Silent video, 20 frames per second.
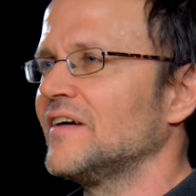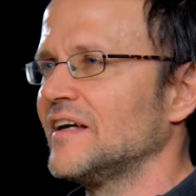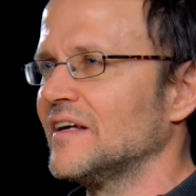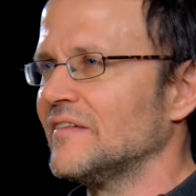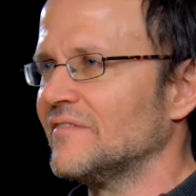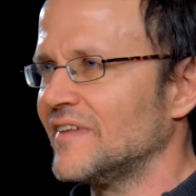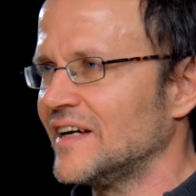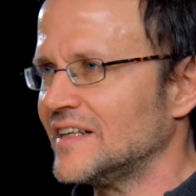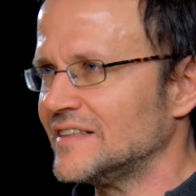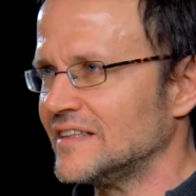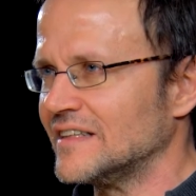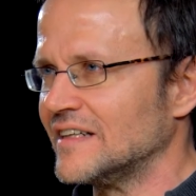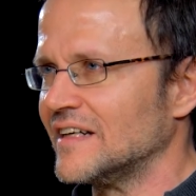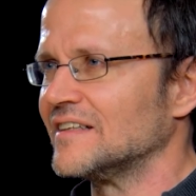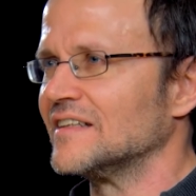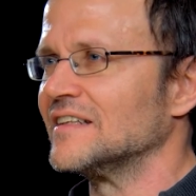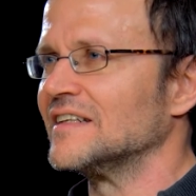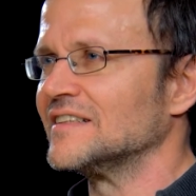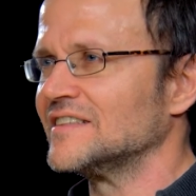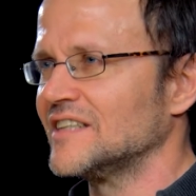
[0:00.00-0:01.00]

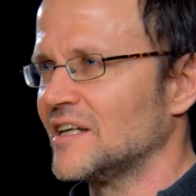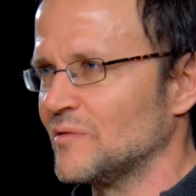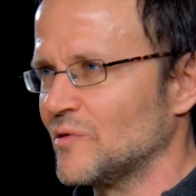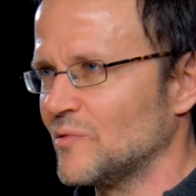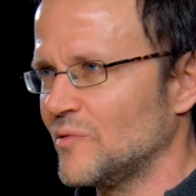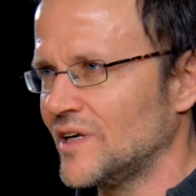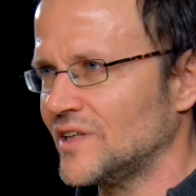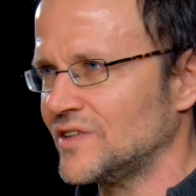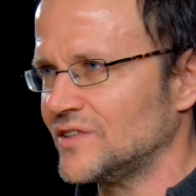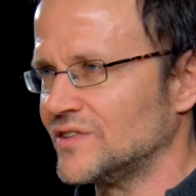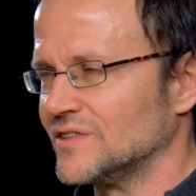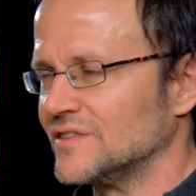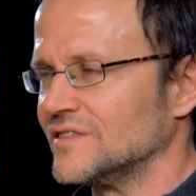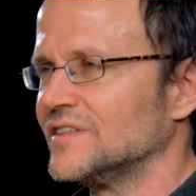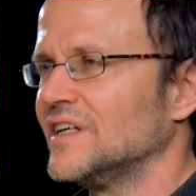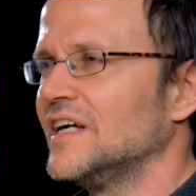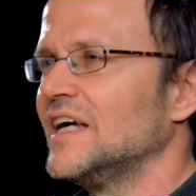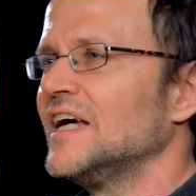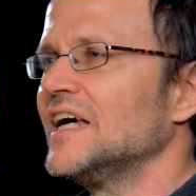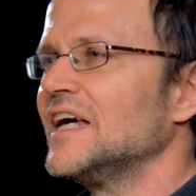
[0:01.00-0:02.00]
investigated the same questions
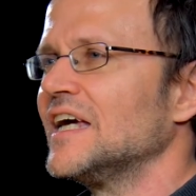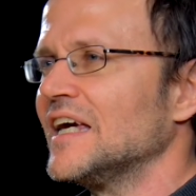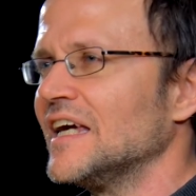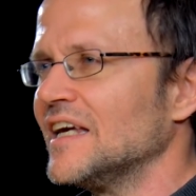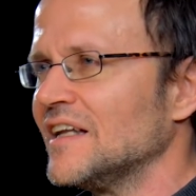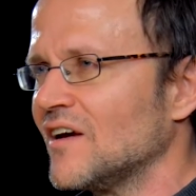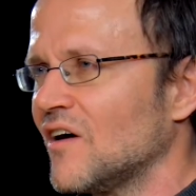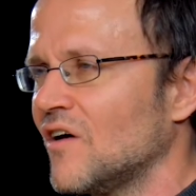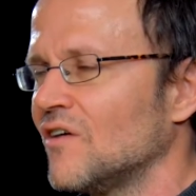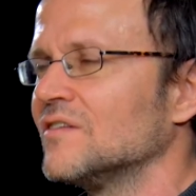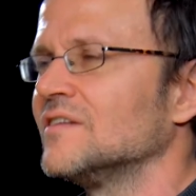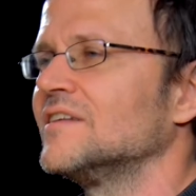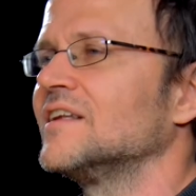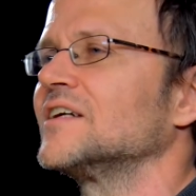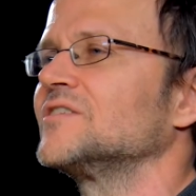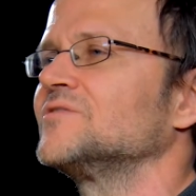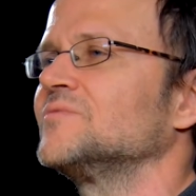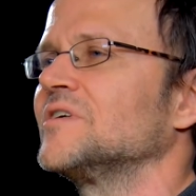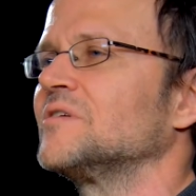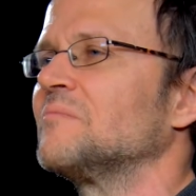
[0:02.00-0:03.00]
in
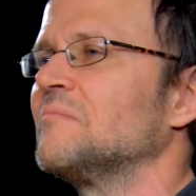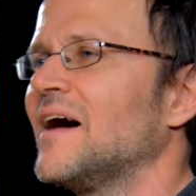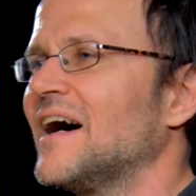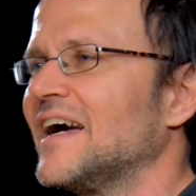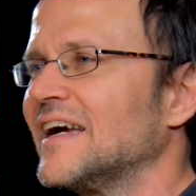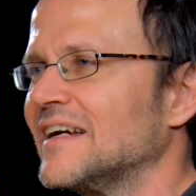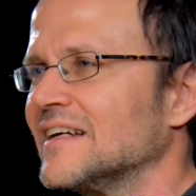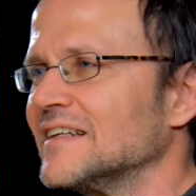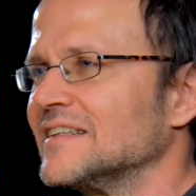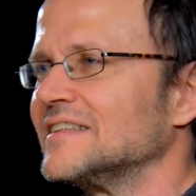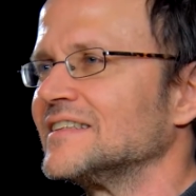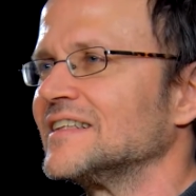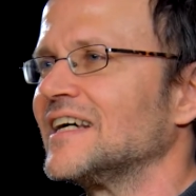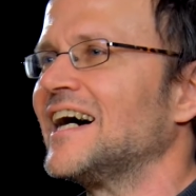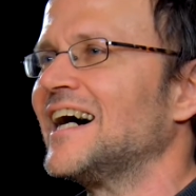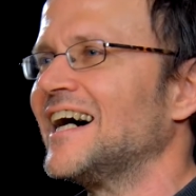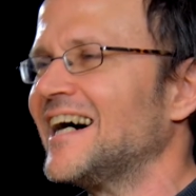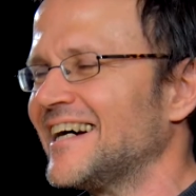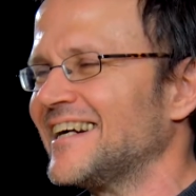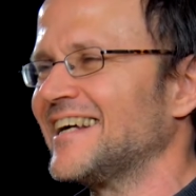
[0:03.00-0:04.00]
contexts where migrants
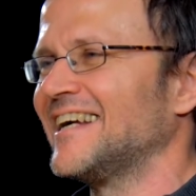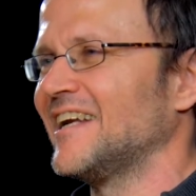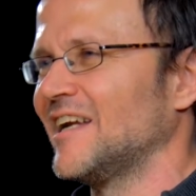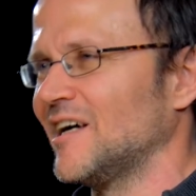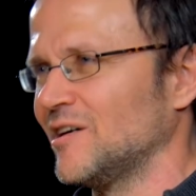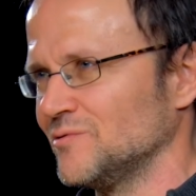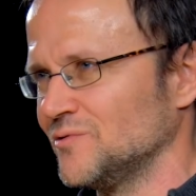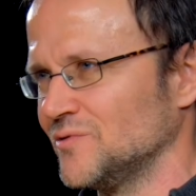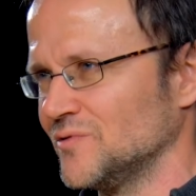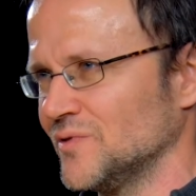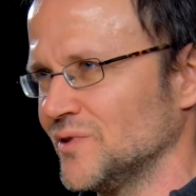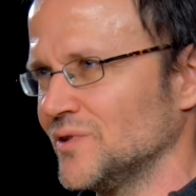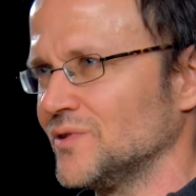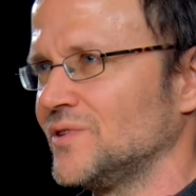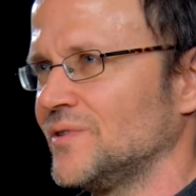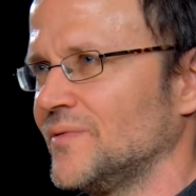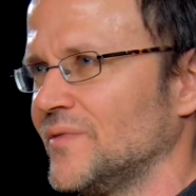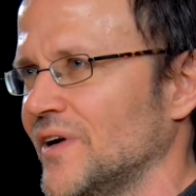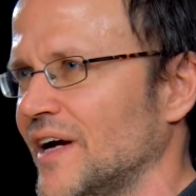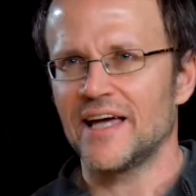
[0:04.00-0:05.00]
are allowed to vote.
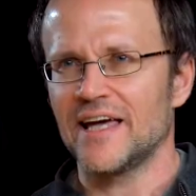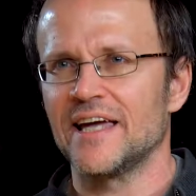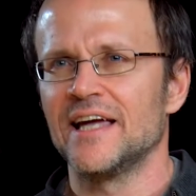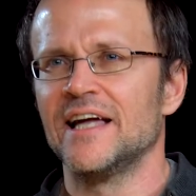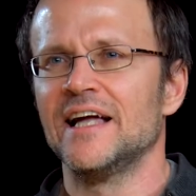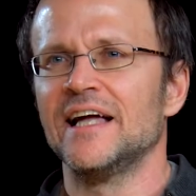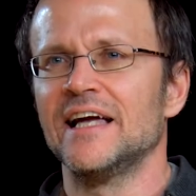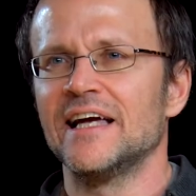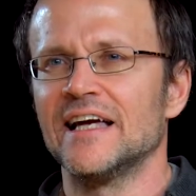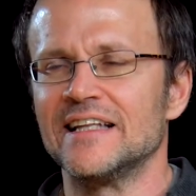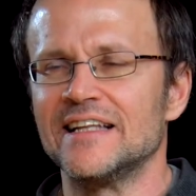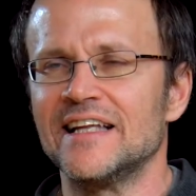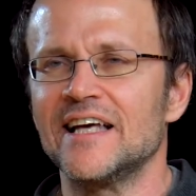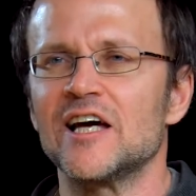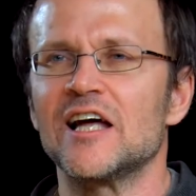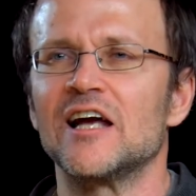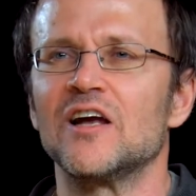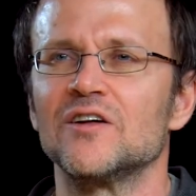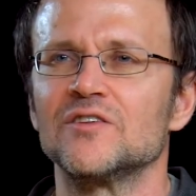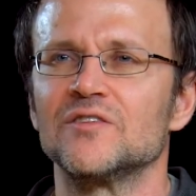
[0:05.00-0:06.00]
Okay? And there
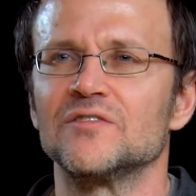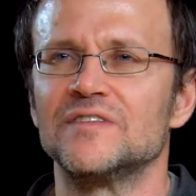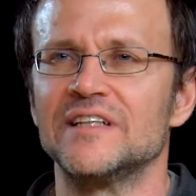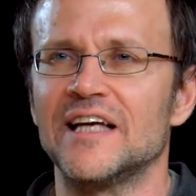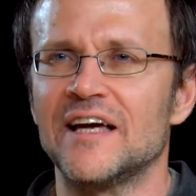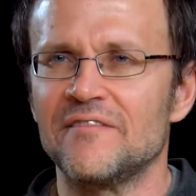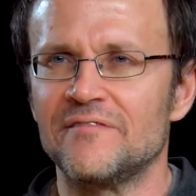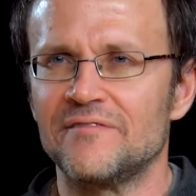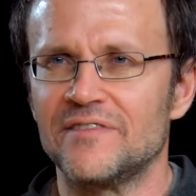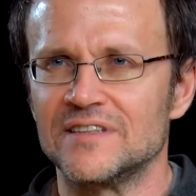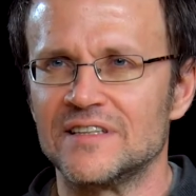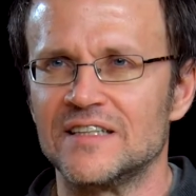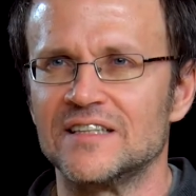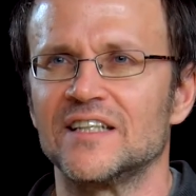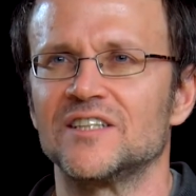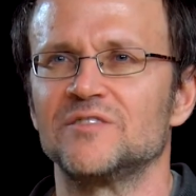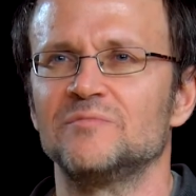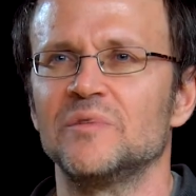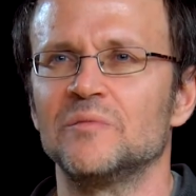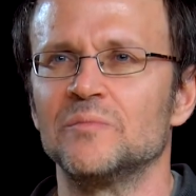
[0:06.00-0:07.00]
a lot of the emphasis
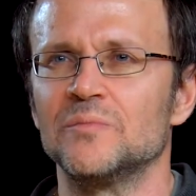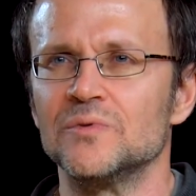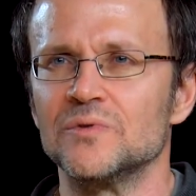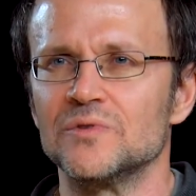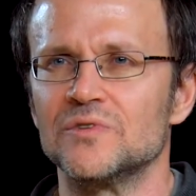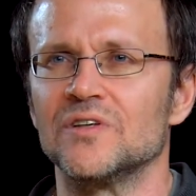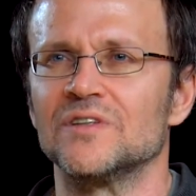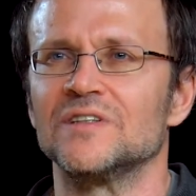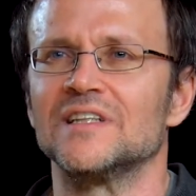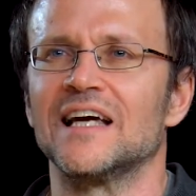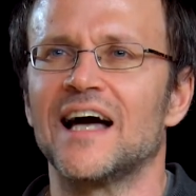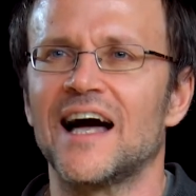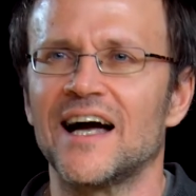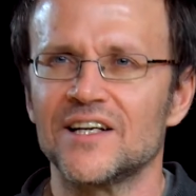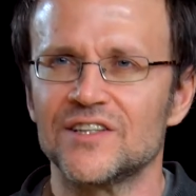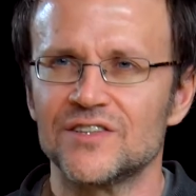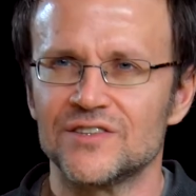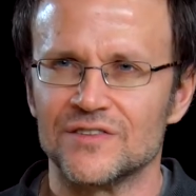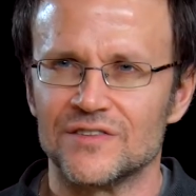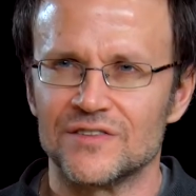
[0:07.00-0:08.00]
has been put on the
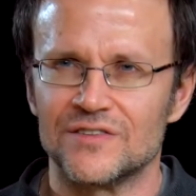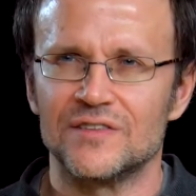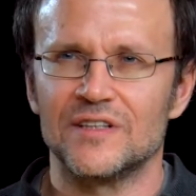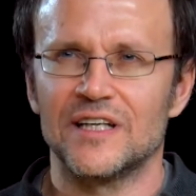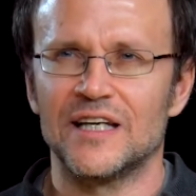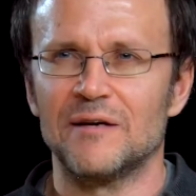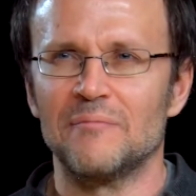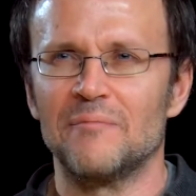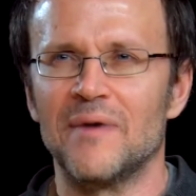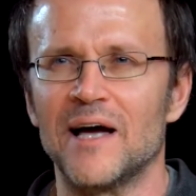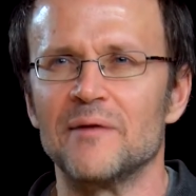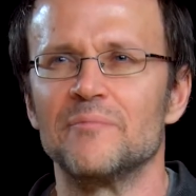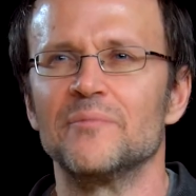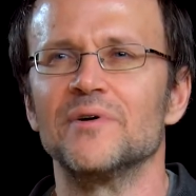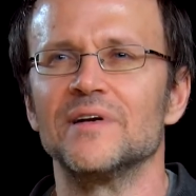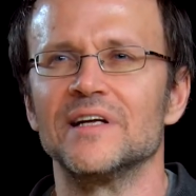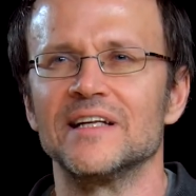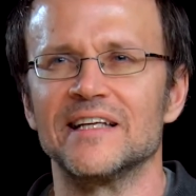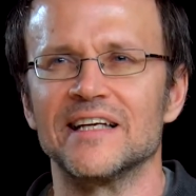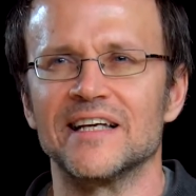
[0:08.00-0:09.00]
actions by
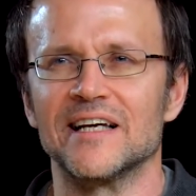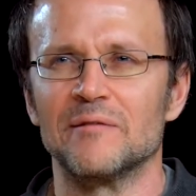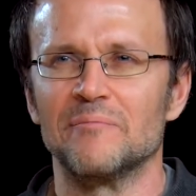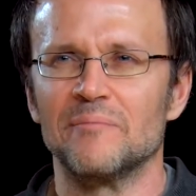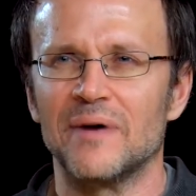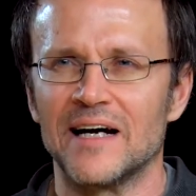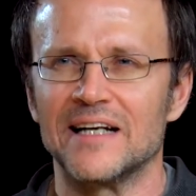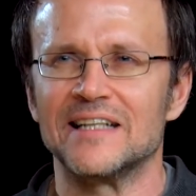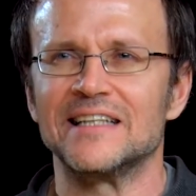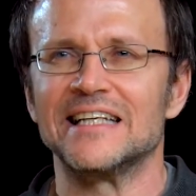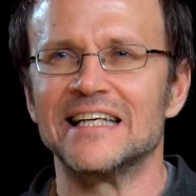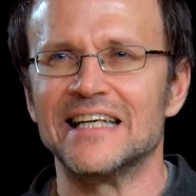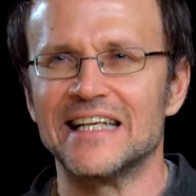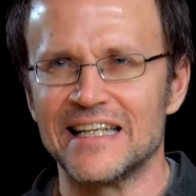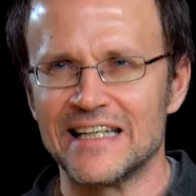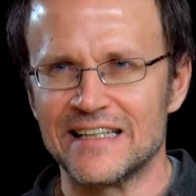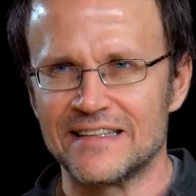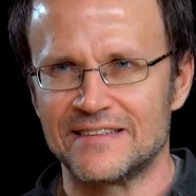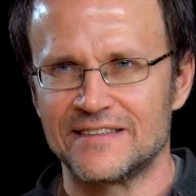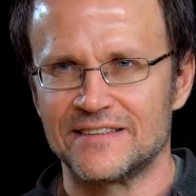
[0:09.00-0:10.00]
political party
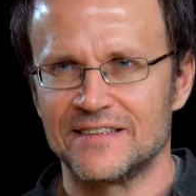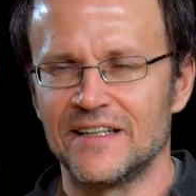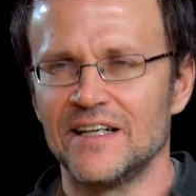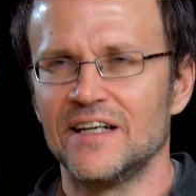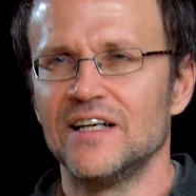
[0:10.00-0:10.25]
elites.